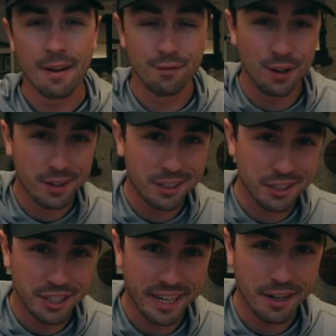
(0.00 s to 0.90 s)
vertical
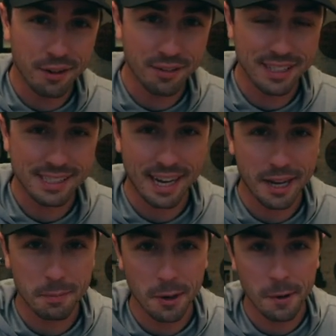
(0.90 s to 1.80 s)
jigging over the side
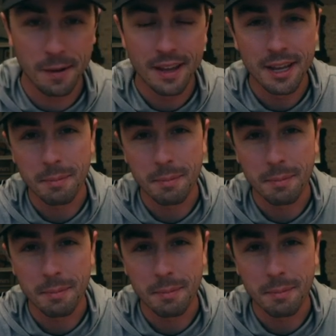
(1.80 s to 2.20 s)
of the boat.